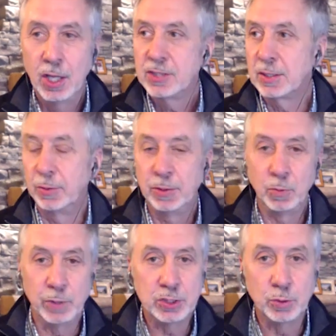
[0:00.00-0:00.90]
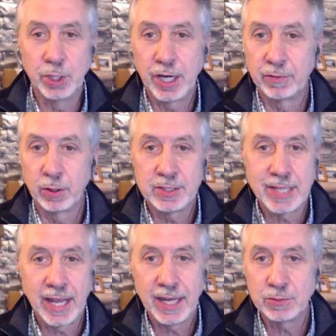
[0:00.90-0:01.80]
Oh. Some of them, we do whatever it
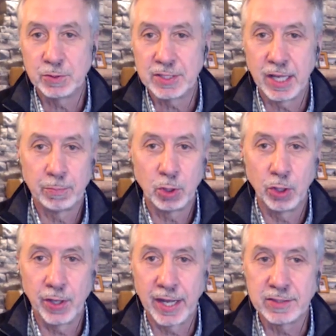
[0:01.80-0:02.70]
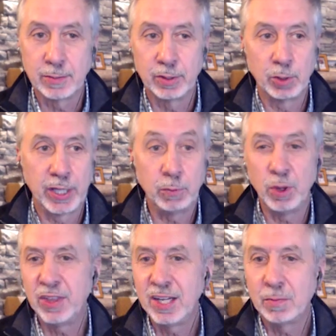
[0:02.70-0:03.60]
takes, we stay up all night. Some of them are like, we
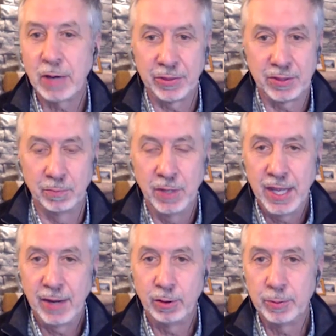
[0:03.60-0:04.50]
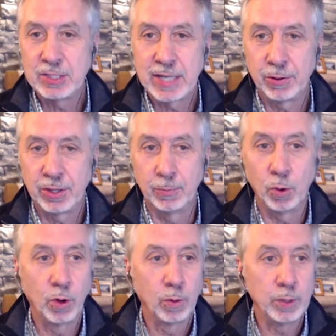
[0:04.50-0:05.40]
think about them and we reach out to them,
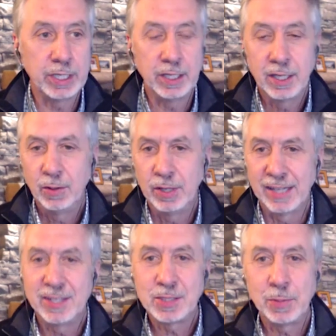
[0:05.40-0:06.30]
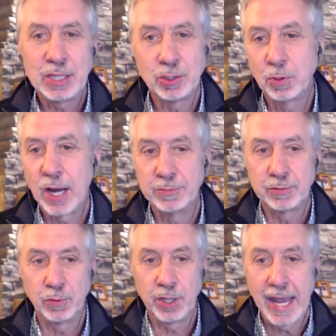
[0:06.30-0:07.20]
or we we anticipate their problems
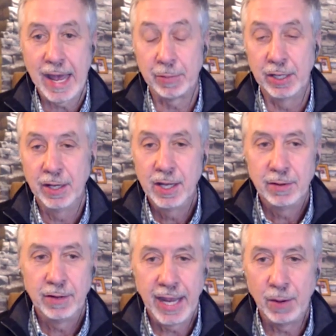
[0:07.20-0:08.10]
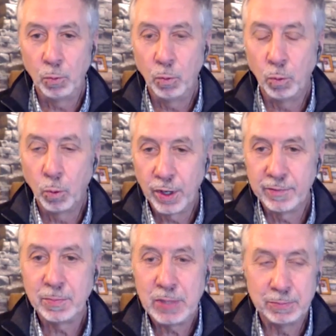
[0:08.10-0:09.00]
before they happen. And one of
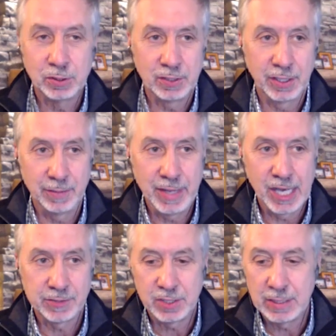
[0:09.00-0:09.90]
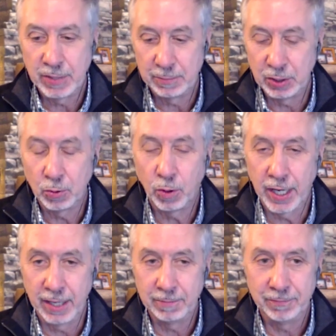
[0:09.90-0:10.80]
the people on the management team had been
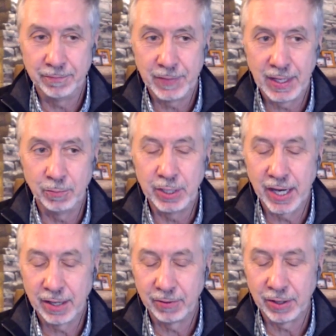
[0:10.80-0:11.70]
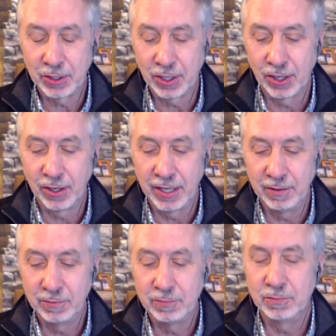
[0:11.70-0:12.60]
quiet, and we got around to her,
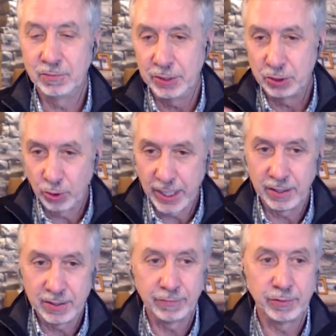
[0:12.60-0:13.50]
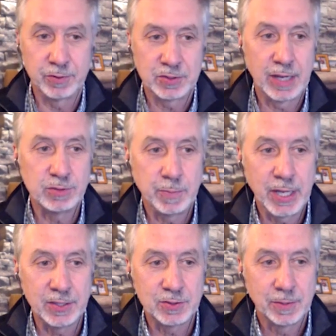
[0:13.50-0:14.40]
and we'd created enough of a safe
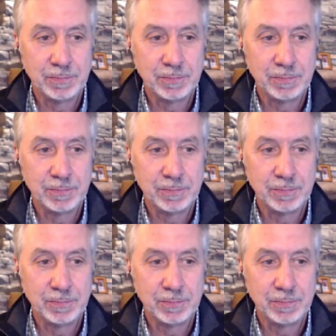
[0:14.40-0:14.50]
space.